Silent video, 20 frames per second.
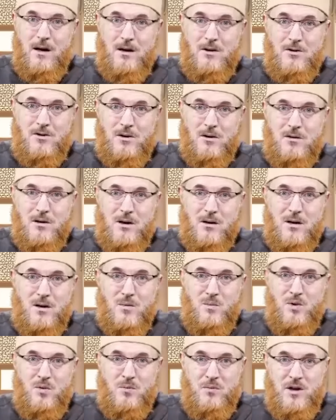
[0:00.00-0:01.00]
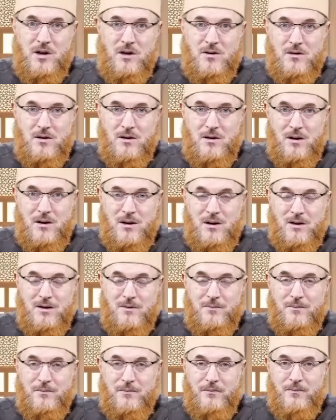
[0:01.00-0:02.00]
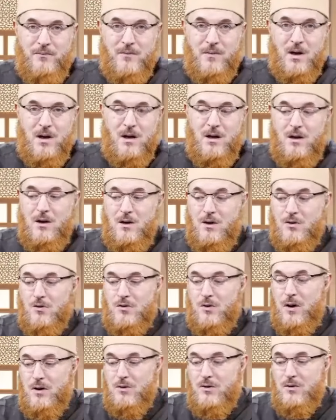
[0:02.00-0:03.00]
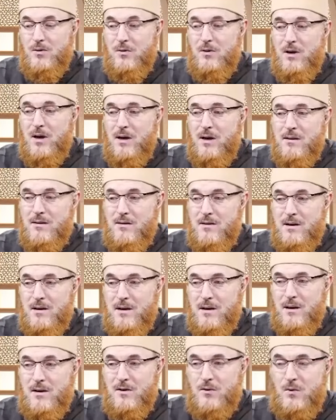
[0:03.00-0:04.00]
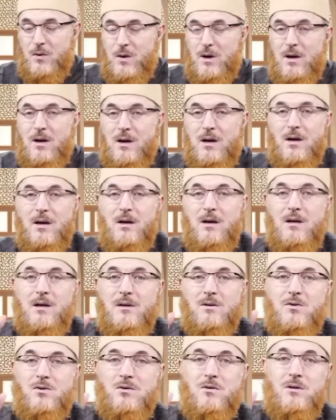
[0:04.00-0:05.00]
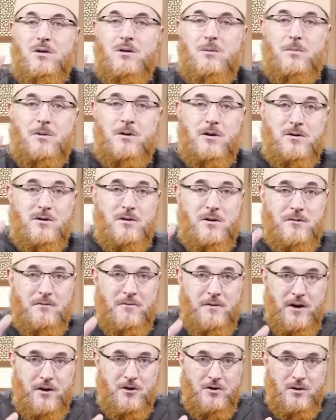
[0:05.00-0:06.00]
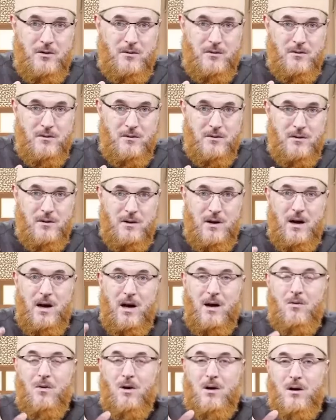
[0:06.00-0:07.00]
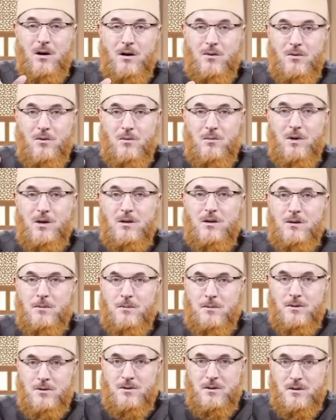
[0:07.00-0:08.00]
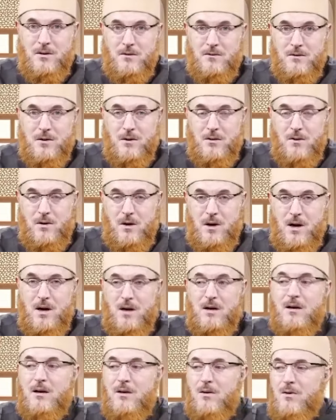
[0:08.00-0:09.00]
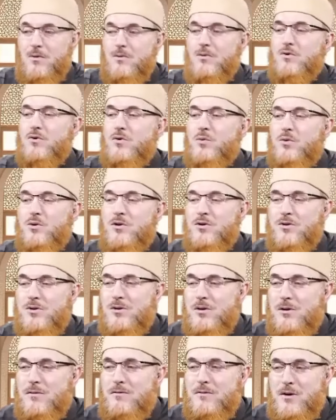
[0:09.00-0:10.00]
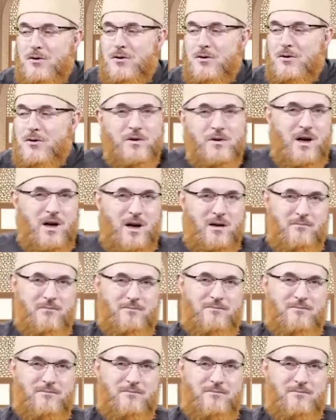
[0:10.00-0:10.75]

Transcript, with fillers: just a couple minutes earlier. So as-Sunnah is dhikr as well. So the preservation, how Allah the Almighty preserved the Quran, He also preserved the Sunnah.